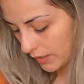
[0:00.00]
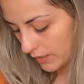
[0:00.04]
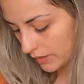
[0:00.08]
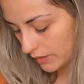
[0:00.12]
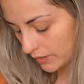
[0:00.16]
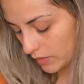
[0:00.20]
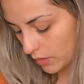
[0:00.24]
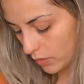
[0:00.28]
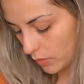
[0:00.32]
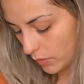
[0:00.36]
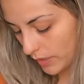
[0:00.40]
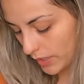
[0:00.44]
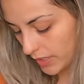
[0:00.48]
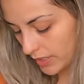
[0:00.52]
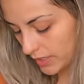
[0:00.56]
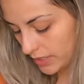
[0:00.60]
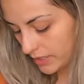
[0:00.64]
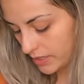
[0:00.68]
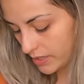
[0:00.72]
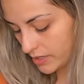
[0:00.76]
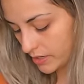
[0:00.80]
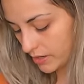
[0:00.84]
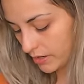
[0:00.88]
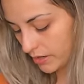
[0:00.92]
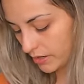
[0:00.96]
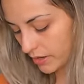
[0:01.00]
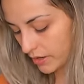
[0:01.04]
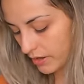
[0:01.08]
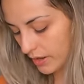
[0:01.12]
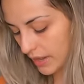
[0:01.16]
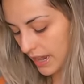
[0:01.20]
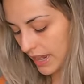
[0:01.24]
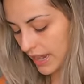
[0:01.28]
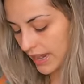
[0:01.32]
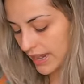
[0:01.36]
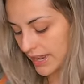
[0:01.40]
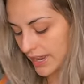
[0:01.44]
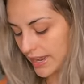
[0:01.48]
So in here,
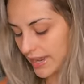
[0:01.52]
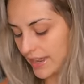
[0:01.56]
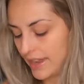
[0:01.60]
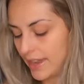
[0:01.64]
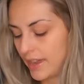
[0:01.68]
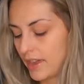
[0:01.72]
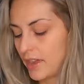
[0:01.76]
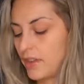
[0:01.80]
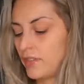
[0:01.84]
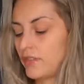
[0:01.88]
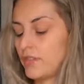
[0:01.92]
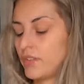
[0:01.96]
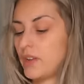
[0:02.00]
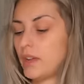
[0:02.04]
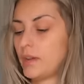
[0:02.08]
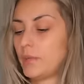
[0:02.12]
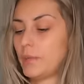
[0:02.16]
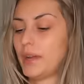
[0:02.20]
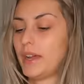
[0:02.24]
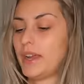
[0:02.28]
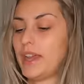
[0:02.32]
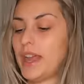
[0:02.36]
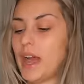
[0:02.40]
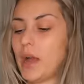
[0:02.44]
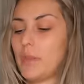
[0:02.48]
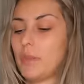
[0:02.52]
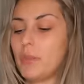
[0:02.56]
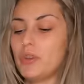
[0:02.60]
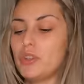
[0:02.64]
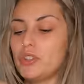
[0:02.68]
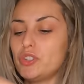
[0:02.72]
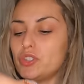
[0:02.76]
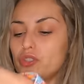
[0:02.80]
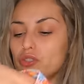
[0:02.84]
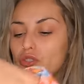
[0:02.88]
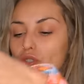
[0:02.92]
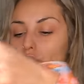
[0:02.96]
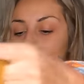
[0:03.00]
I have my
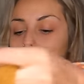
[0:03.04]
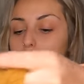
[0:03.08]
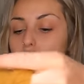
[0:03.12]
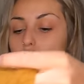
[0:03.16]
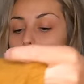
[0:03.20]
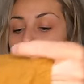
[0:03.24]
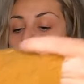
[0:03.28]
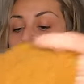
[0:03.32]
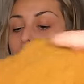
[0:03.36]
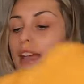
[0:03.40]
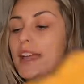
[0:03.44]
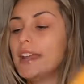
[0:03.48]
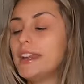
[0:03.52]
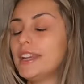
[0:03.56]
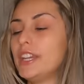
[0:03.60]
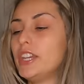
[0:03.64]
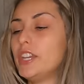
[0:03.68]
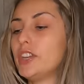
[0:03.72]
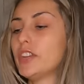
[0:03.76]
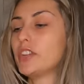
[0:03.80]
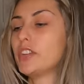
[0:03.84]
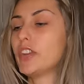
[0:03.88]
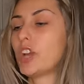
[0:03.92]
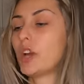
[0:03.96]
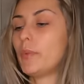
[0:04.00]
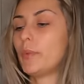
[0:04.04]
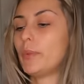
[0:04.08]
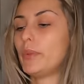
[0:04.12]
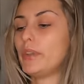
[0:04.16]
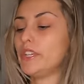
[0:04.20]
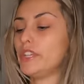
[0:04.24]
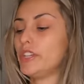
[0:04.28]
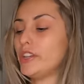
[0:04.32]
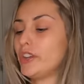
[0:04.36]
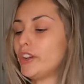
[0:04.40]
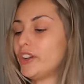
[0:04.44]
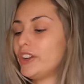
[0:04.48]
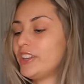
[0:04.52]
Appalachian Trail Gear
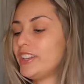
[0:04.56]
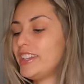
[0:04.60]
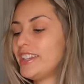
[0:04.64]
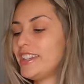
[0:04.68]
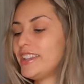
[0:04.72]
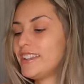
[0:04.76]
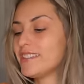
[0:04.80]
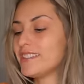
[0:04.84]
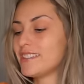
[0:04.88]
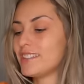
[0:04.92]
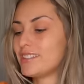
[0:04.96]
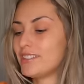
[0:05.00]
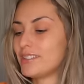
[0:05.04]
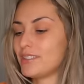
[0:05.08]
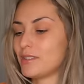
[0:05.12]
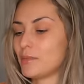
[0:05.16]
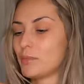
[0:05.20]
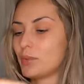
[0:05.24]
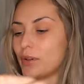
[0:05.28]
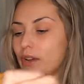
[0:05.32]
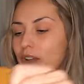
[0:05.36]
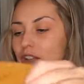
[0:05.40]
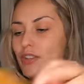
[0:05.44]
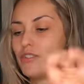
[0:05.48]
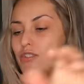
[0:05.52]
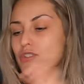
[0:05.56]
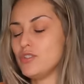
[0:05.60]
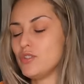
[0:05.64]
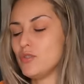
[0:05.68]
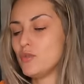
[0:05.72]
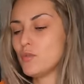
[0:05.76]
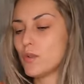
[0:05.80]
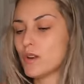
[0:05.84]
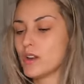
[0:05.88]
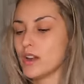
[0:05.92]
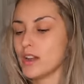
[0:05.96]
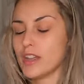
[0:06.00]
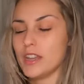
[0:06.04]
Company hoodie. This is a brand new
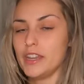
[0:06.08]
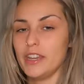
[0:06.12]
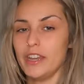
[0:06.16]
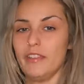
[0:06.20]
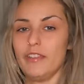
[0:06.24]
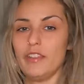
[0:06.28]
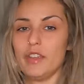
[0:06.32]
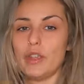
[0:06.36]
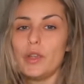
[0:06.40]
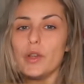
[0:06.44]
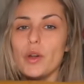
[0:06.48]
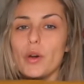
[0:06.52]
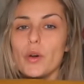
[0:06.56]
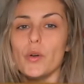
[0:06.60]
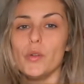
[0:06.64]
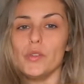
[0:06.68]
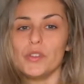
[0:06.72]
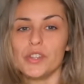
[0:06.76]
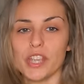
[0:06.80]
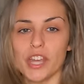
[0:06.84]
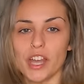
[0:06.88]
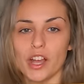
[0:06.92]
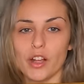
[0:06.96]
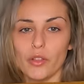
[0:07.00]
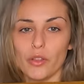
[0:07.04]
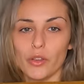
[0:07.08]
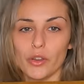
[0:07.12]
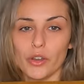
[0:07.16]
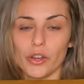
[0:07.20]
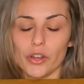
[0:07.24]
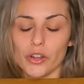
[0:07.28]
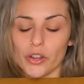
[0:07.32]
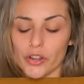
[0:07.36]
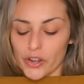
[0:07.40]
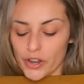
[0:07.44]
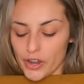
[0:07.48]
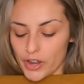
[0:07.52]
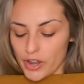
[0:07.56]
one in the gold
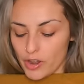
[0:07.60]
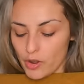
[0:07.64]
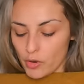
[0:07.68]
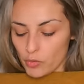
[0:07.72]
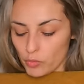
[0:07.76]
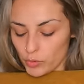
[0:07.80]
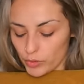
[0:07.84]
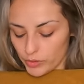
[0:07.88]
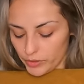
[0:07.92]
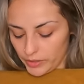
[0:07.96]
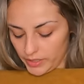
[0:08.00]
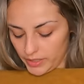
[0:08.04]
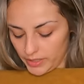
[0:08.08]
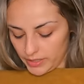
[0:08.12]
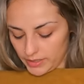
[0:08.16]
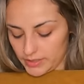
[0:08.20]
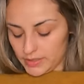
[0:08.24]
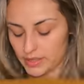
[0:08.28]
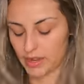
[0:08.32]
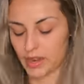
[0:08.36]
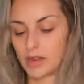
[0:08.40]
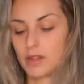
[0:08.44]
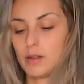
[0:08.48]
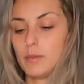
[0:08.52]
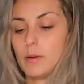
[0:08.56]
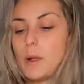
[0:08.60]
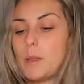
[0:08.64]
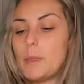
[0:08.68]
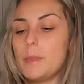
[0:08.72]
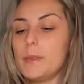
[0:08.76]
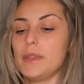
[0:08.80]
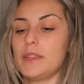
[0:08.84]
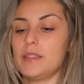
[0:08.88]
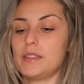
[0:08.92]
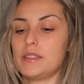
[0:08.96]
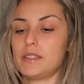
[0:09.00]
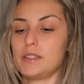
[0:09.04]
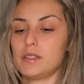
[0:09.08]
color. Really excited about
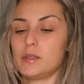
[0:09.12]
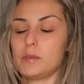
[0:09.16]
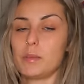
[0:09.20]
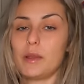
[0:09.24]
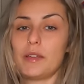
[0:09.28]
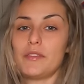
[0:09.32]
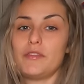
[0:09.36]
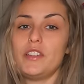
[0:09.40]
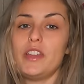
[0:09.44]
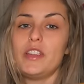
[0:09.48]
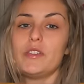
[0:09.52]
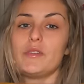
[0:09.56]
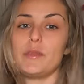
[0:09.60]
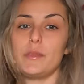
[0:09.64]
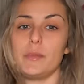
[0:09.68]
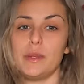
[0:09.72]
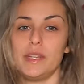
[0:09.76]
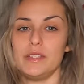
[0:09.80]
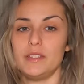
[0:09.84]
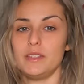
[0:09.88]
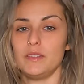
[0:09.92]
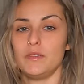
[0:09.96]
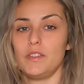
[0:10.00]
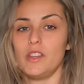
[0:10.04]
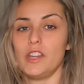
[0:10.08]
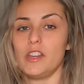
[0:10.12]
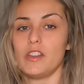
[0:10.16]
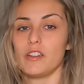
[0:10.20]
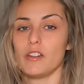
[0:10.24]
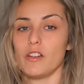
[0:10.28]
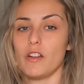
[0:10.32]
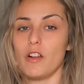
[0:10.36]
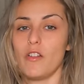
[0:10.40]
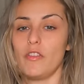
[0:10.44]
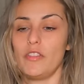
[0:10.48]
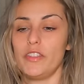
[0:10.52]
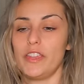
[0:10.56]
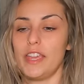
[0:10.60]
this. This is my favorite piece of gear
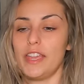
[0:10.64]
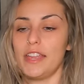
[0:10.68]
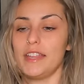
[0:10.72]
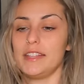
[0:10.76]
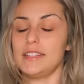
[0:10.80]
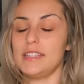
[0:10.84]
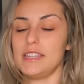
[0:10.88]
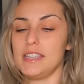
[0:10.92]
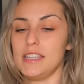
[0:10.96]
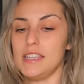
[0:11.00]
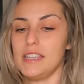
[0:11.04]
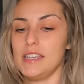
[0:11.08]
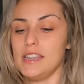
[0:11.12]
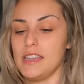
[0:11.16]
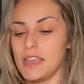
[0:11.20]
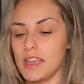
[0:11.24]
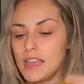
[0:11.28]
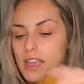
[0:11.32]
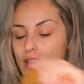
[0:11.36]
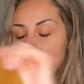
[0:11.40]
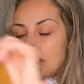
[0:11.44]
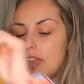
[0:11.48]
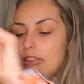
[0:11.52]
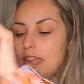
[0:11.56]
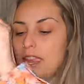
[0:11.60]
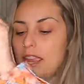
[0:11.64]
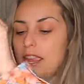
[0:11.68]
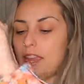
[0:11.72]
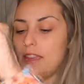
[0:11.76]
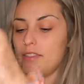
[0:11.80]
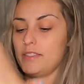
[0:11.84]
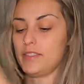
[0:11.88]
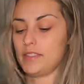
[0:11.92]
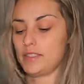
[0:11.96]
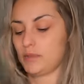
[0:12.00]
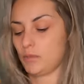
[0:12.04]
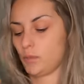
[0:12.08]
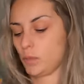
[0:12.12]
on the AT,
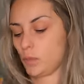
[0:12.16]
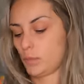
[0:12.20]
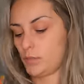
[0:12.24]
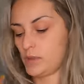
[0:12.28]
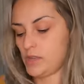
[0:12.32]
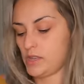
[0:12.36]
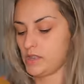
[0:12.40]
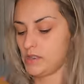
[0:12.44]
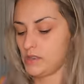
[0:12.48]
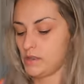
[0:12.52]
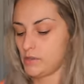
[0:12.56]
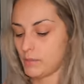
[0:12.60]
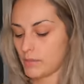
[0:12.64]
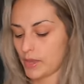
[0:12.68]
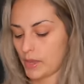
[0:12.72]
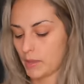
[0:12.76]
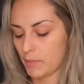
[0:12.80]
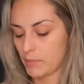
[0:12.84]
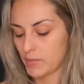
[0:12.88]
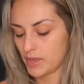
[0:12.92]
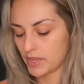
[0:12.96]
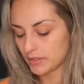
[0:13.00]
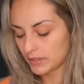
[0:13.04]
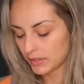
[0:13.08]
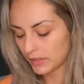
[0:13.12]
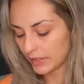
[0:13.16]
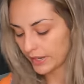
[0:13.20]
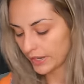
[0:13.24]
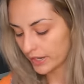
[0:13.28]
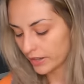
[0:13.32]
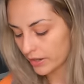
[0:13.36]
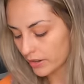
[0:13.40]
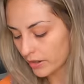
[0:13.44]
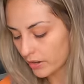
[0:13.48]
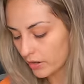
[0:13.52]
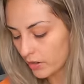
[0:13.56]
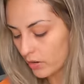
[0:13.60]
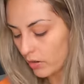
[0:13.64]
and this will be my mid
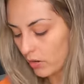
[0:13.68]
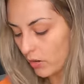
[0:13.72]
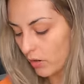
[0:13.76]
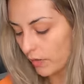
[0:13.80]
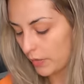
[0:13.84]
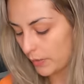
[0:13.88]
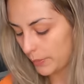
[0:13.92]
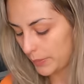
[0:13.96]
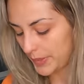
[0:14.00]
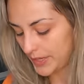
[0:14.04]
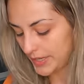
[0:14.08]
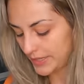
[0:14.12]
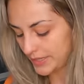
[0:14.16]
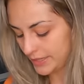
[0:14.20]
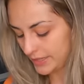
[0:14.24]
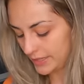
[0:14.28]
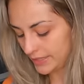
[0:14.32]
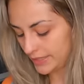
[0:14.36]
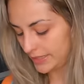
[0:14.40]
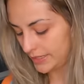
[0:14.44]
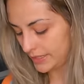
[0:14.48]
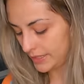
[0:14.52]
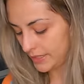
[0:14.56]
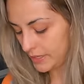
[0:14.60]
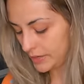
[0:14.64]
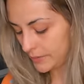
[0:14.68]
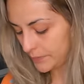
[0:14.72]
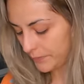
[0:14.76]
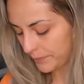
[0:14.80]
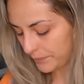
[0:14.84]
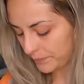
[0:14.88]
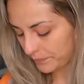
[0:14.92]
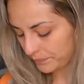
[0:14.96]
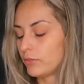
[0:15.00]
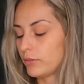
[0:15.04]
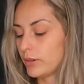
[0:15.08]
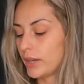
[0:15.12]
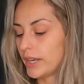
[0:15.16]
layer on the PCT.
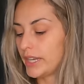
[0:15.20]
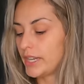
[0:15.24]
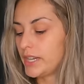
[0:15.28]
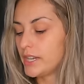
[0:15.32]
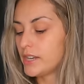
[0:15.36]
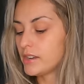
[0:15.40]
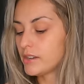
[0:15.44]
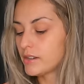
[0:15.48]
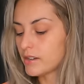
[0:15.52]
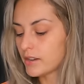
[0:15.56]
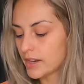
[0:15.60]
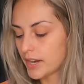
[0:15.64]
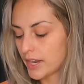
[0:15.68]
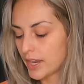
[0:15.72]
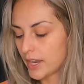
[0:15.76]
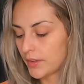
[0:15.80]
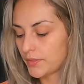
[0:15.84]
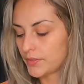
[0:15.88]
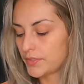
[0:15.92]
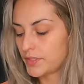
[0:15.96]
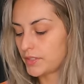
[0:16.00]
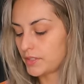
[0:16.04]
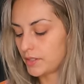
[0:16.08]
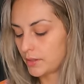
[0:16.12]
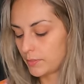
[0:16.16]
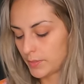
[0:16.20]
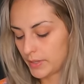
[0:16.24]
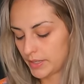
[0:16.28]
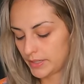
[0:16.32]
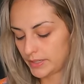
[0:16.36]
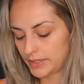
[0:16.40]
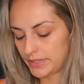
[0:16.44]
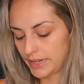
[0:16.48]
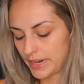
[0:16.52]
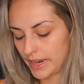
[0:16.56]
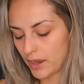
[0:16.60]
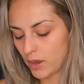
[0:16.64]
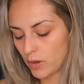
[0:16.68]
Right here I have some
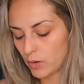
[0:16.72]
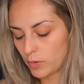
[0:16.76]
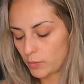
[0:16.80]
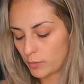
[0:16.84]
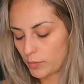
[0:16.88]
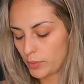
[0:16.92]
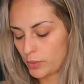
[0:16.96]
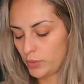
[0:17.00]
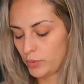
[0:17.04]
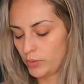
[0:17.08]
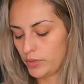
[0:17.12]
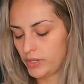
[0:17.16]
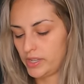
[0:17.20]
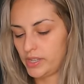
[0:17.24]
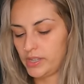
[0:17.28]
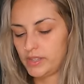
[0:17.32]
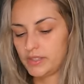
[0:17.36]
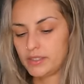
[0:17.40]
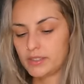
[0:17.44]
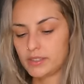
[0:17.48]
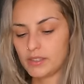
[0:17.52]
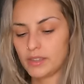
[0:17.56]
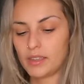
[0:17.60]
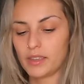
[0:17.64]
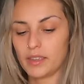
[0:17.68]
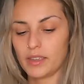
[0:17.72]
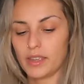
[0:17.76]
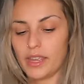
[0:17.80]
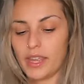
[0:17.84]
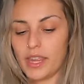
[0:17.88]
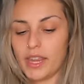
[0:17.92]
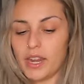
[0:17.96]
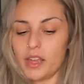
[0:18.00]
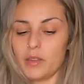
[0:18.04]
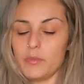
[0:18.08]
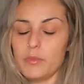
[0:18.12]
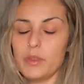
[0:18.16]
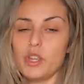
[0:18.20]
down booties
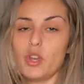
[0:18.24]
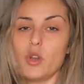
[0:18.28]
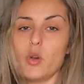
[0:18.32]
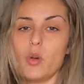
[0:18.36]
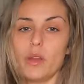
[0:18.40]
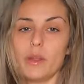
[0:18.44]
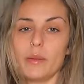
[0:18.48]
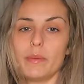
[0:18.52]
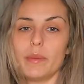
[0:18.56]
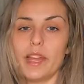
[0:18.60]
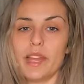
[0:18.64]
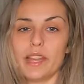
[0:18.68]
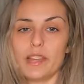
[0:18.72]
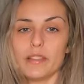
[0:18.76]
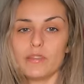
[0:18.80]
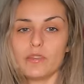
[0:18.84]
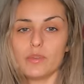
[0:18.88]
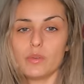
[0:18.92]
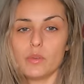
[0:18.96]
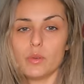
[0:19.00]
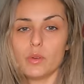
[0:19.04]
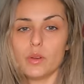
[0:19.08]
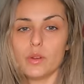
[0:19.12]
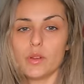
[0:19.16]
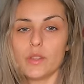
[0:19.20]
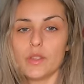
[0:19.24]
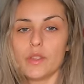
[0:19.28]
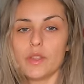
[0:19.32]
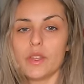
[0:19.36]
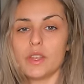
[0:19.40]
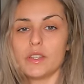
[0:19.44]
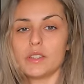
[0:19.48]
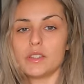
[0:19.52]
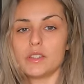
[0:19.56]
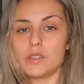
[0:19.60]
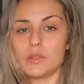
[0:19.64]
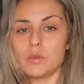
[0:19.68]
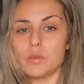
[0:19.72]
and I've been going back and forth
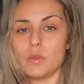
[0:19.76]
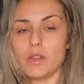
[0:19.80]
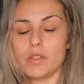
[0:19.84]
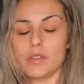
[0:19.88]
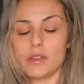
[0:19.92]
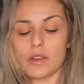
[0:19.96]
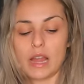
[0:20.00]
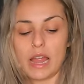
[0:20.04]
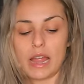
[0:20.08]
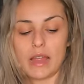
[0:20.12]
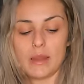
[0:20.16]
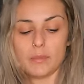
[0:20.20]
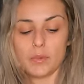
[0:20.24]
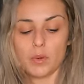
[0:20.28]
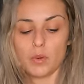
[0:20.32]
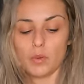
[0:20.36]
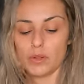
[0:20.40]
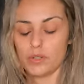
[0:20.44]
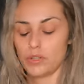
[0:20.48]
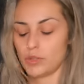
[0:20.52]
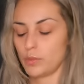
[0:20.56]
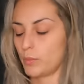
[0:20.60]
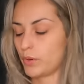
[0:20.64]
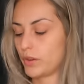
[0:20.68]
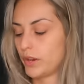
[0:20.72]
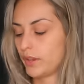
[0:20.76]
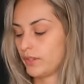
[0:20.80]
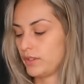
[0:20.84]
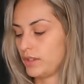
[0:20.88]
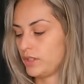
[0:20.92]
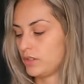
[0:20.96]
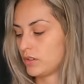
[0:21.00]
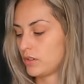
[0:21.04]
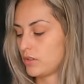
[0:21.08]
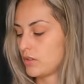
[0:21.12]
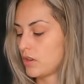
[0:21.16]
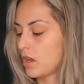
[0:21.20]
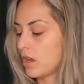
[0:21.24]
as to whether I'm going to bring
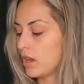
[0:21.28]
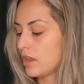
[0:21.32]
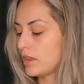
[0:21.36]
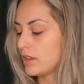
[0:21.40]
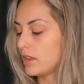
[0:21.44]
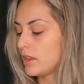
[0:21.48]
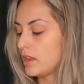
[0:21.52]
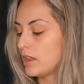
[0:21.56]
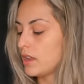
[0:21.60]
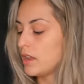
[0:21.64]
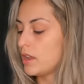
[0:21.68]
these or not.